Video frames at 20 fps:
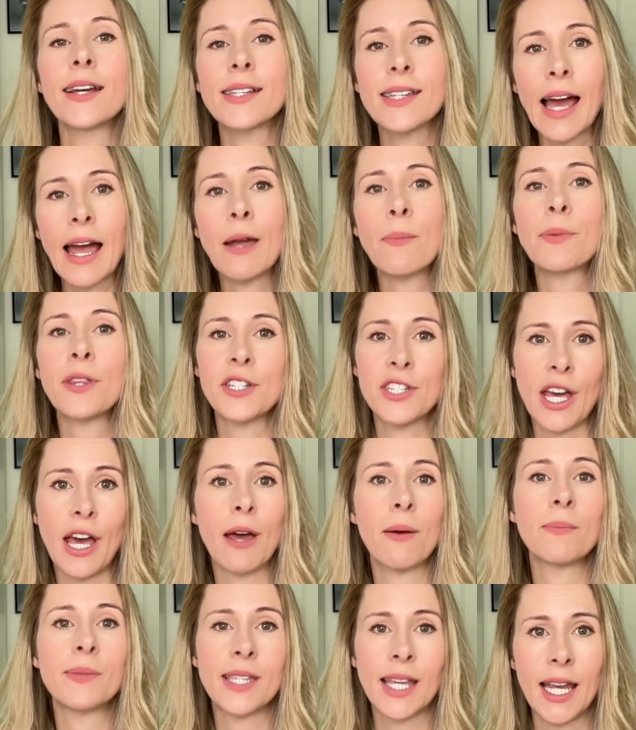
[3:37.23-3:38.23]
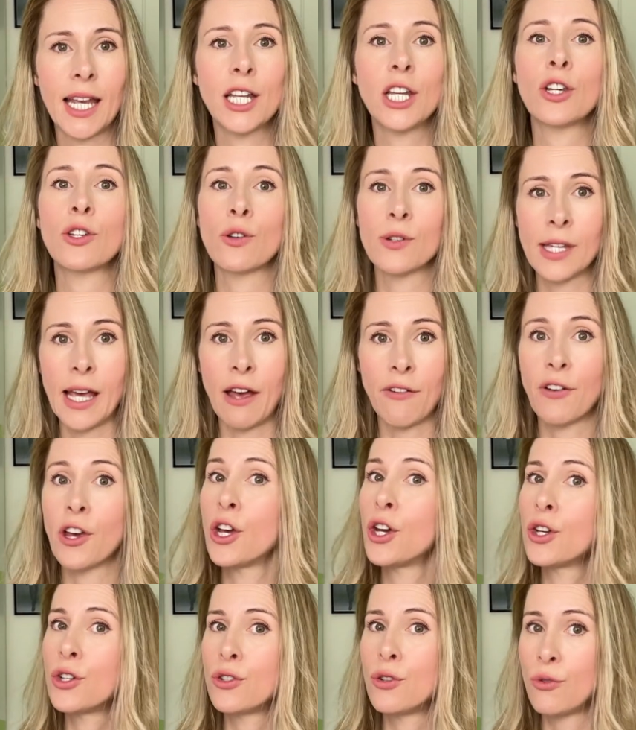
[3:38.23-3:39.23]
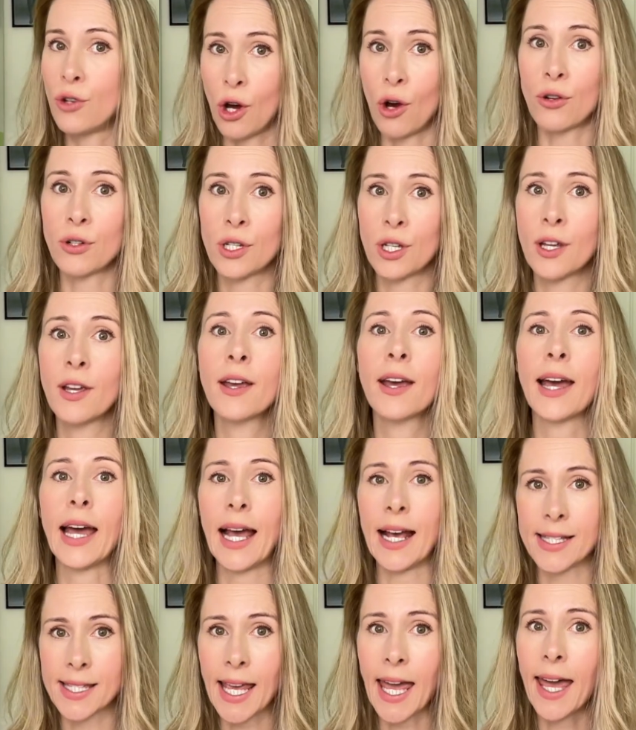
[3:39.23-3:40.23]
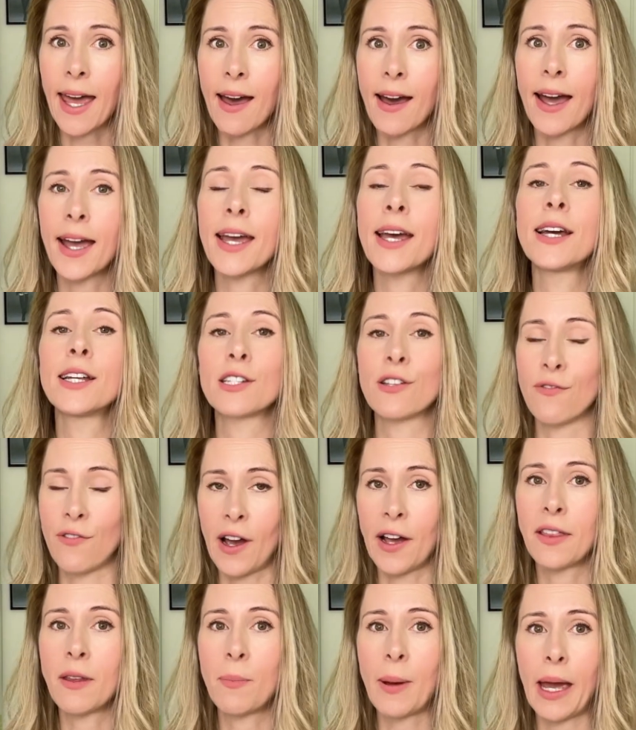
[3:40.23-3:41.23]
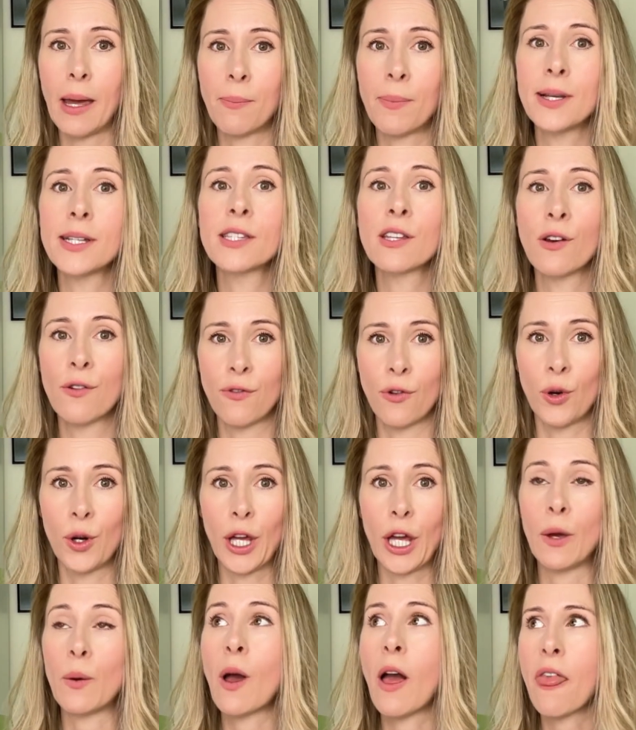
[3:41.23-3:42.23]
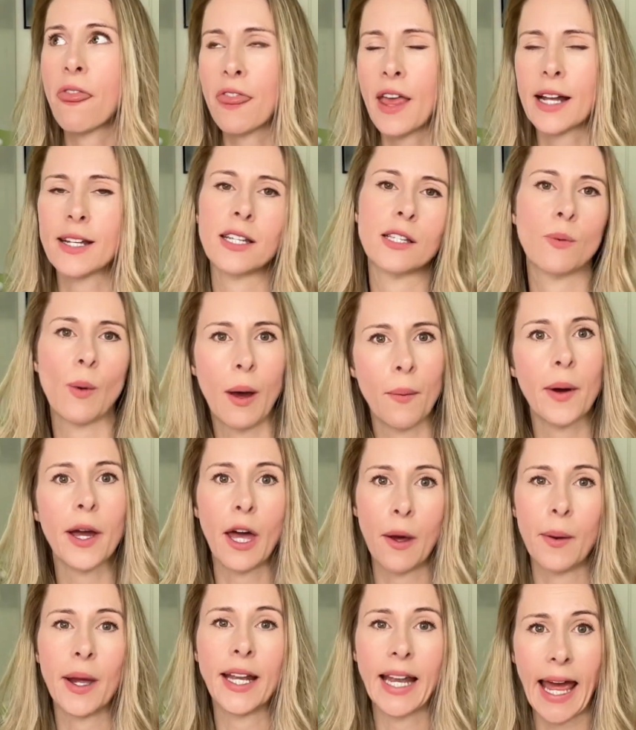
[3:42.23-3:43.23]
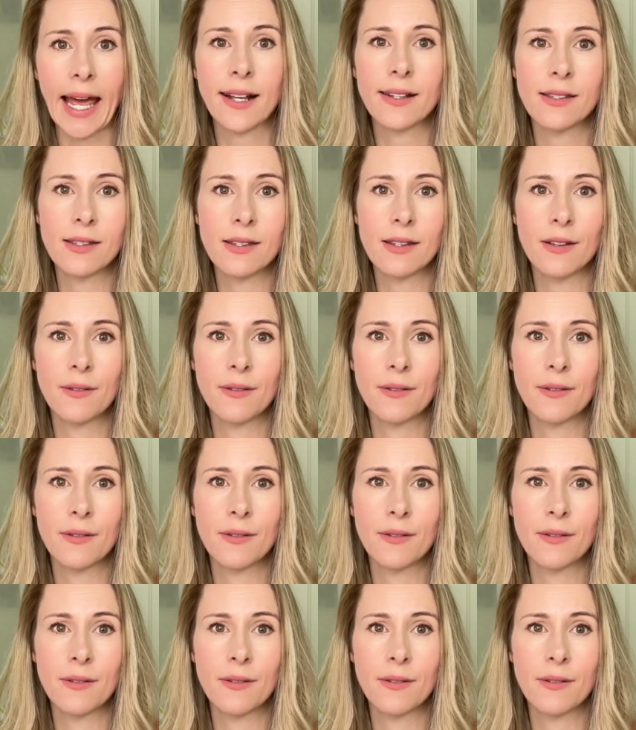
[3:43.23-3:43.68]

Type the terms in yourself. Do not ask AI to find the papers for you. That is where we're going next.